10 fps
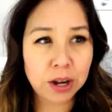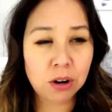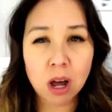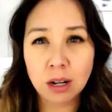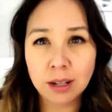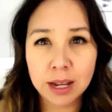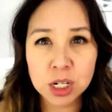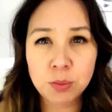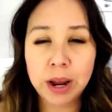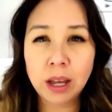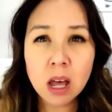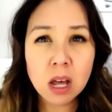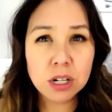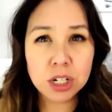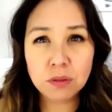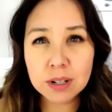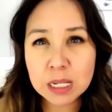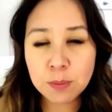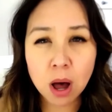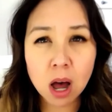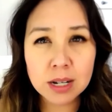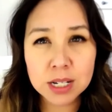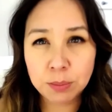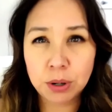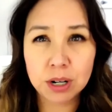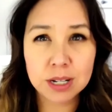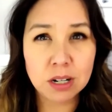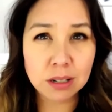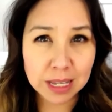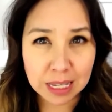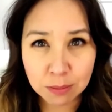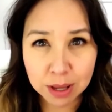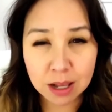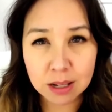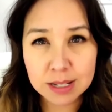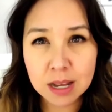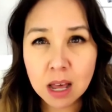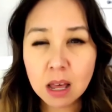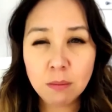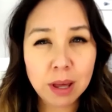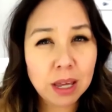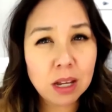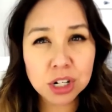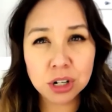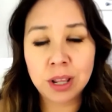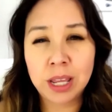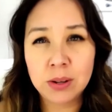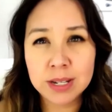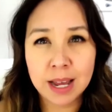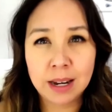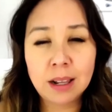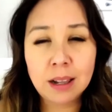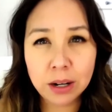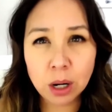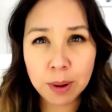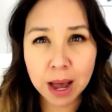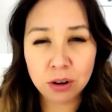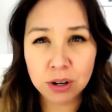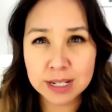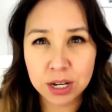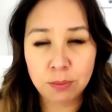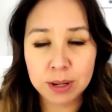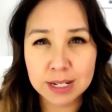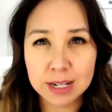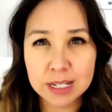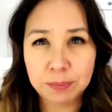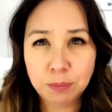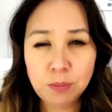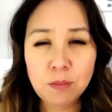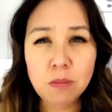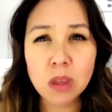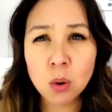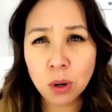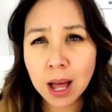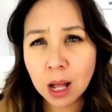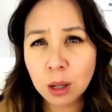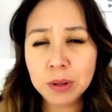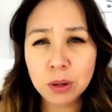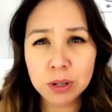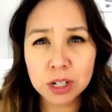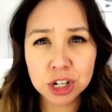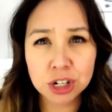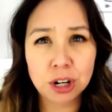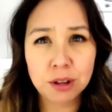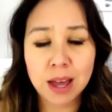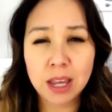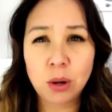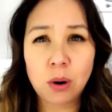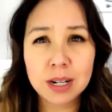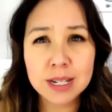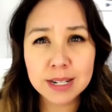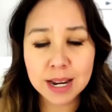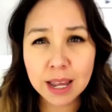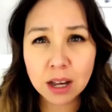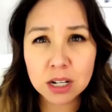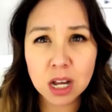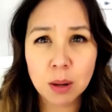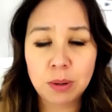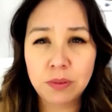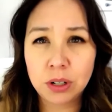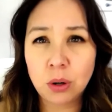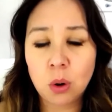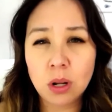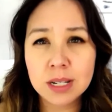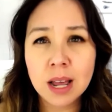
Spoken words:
on a lunch break to respond to personal emails. Making sure that you set clear boundaries in your business will help you ensure that you are staying on top of your goals